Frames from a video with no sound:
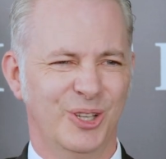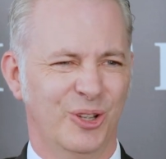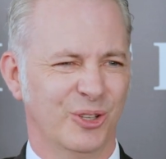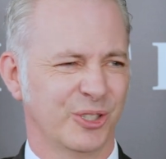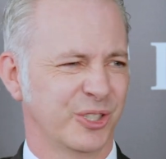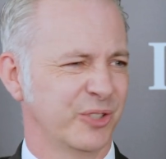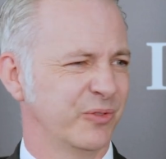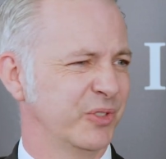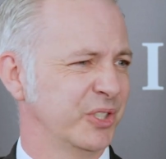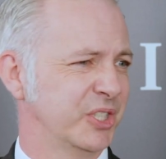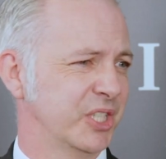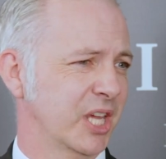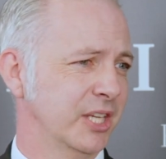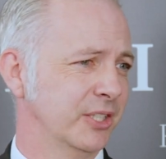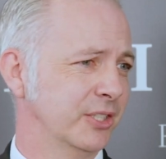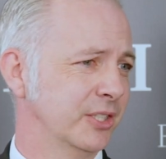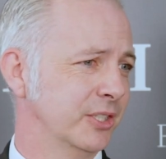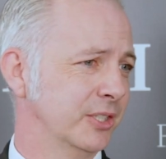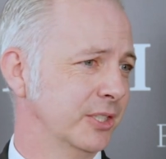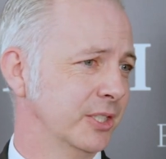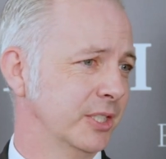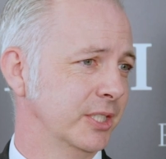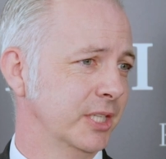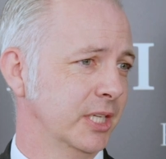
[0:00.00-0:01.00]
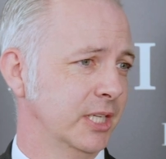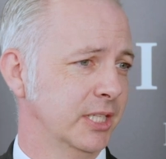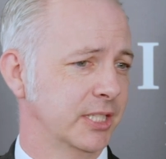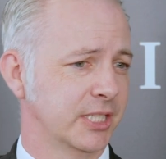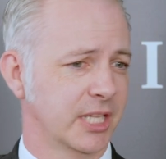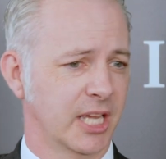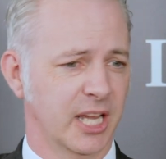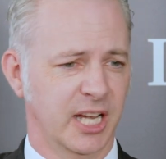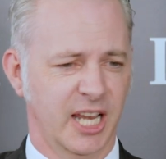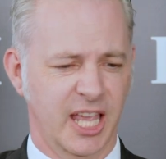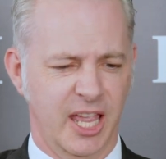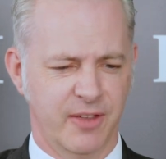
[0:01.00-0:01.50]
Lots of attention to
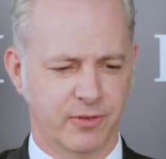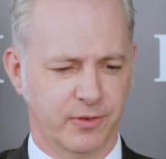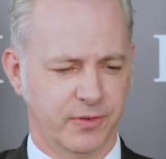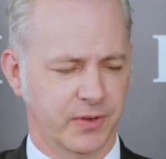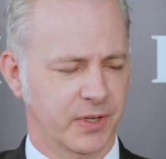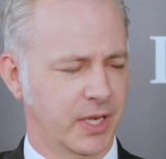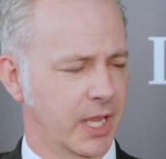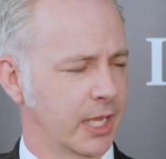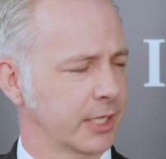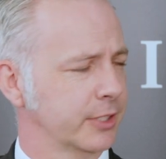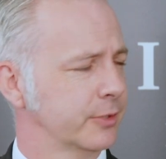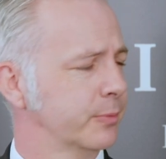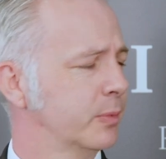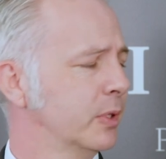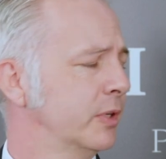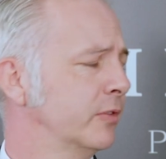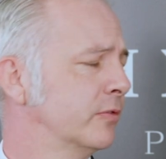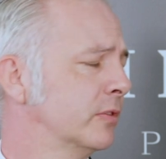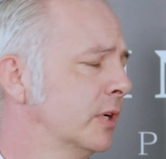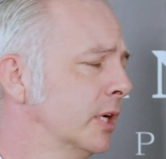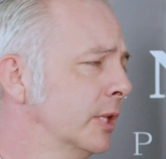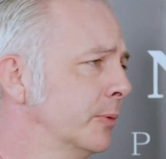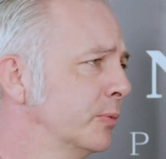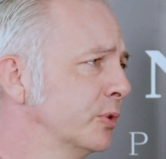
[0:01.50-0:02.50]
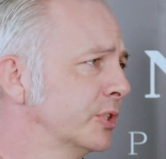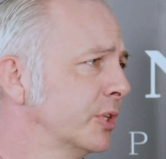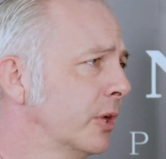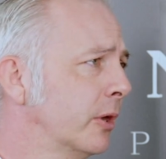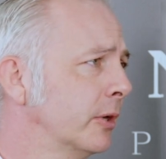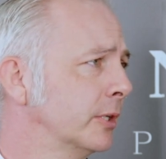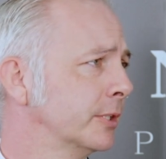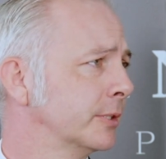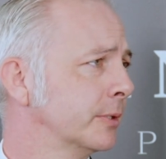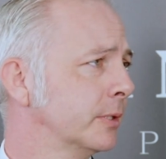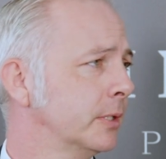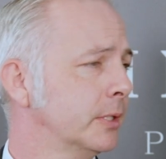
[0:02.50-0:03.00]
detail. Everything had to be really
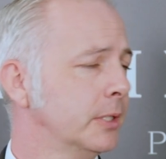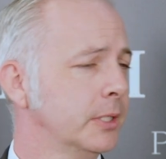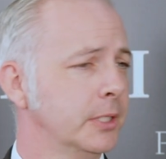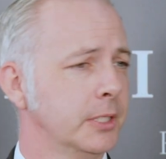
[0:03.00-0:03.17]
precise.